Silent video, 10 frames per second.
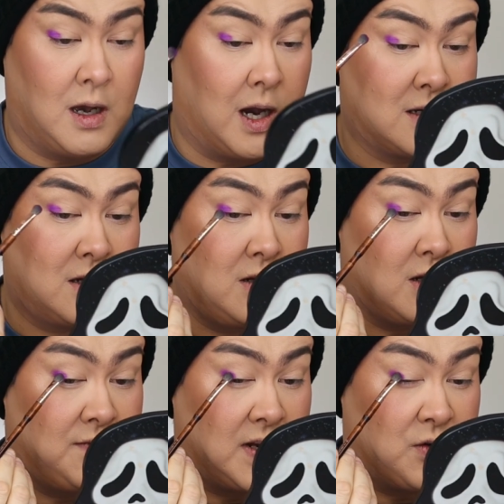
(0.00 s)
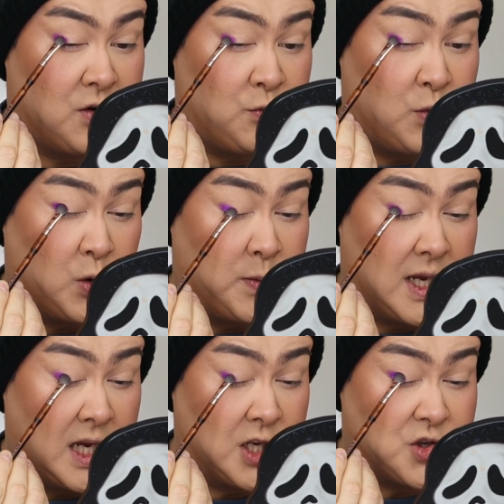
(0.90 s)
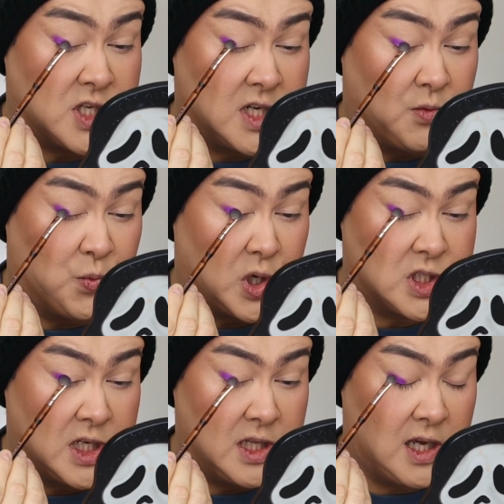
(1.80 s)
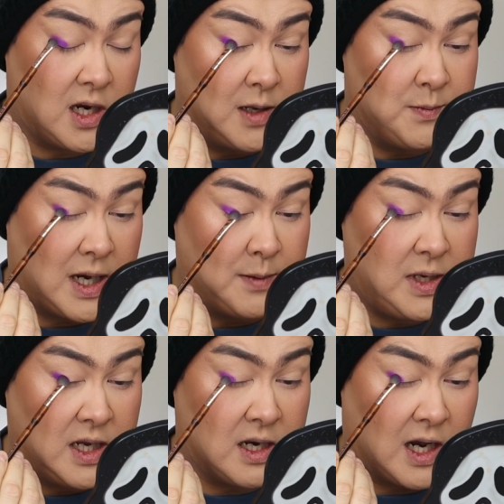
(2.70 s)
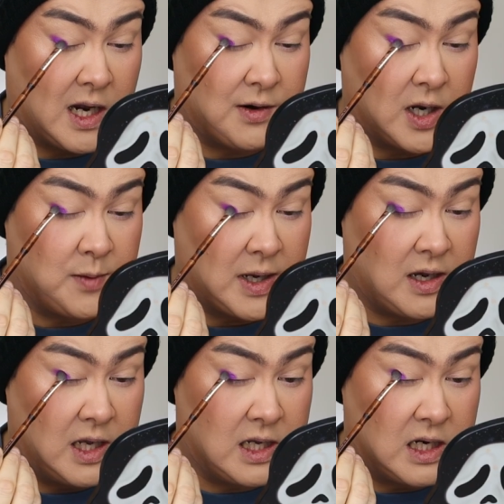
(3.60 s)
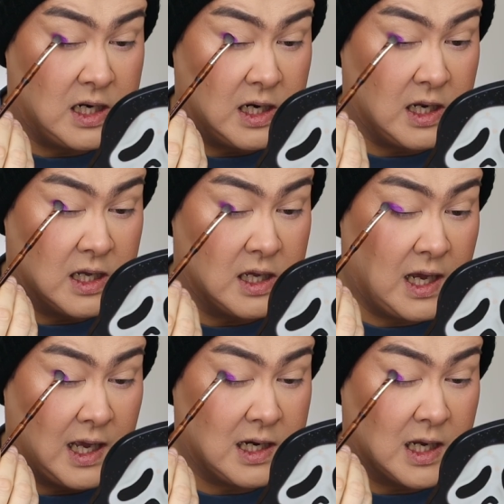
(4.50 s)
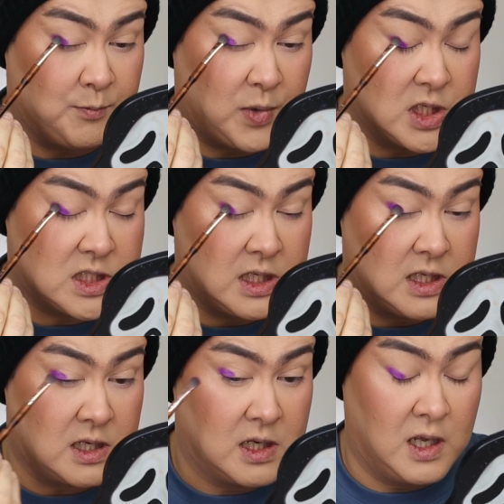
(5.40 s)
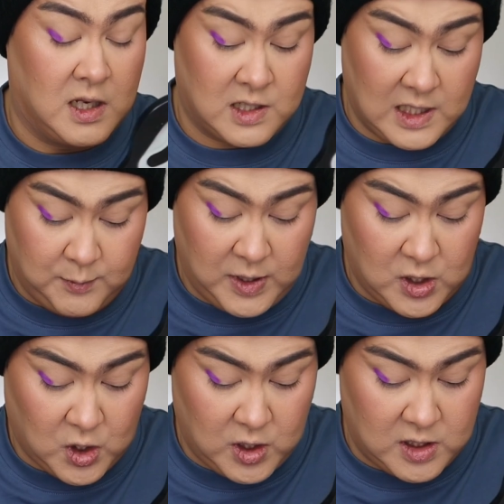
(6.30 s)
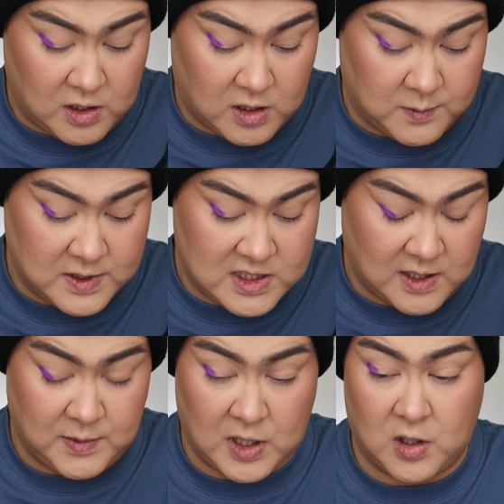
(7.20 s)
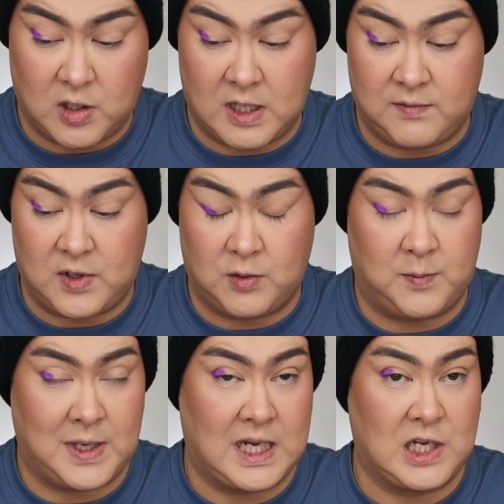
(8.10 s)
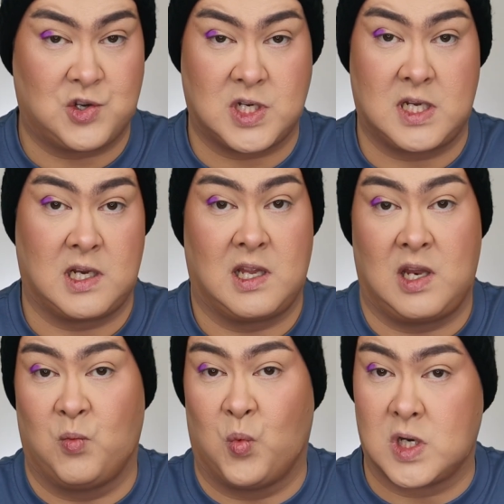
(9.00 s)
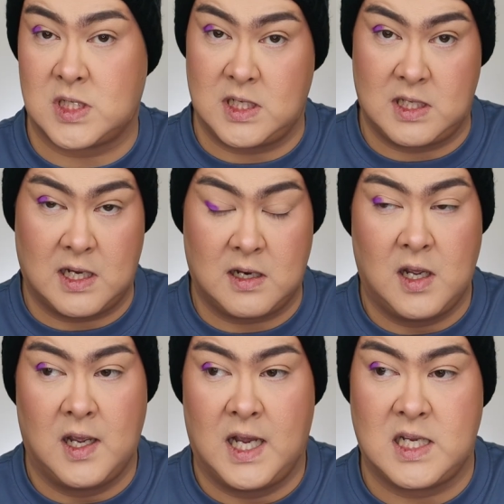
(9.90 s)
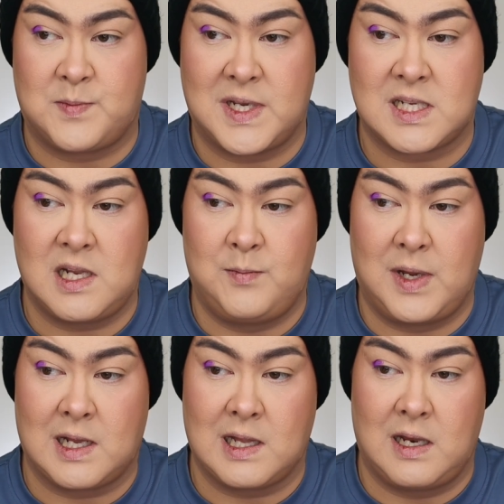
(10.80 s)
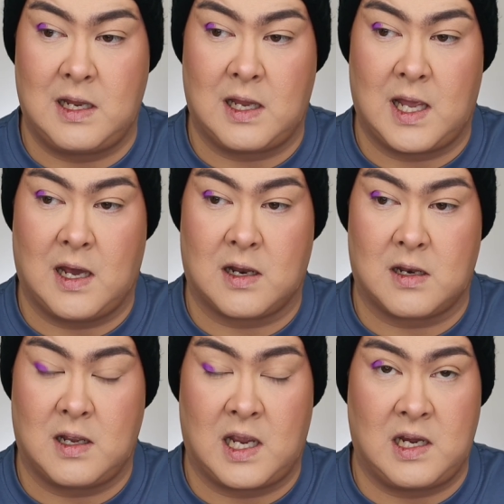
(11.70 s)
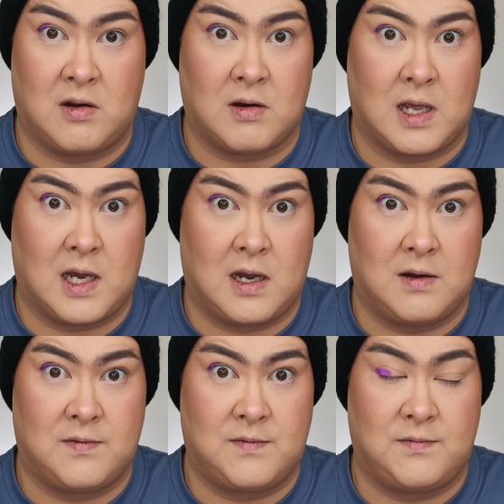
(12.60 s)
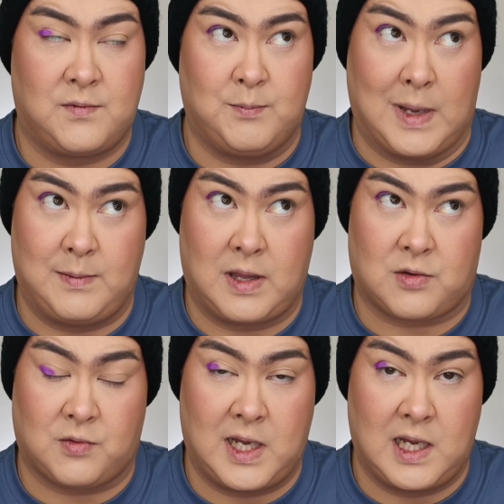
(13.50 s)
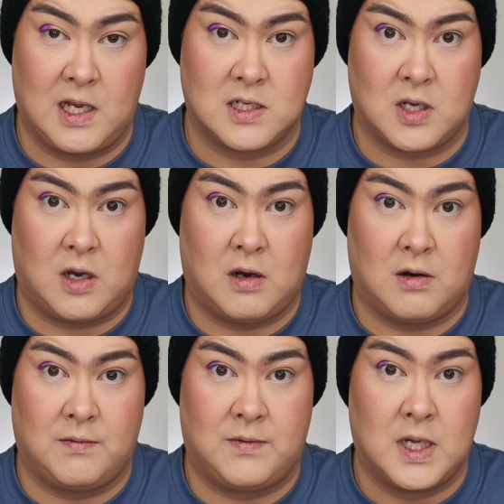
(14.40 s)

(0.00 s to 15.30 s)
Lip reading: I don't know if anyone will be interested in watching that. I'm umming and ahhing about editing it and posting it. Let me know in the comments down below if you would be interested in watching that. It's basically me cleaning out a year and a half, maybe 3 years of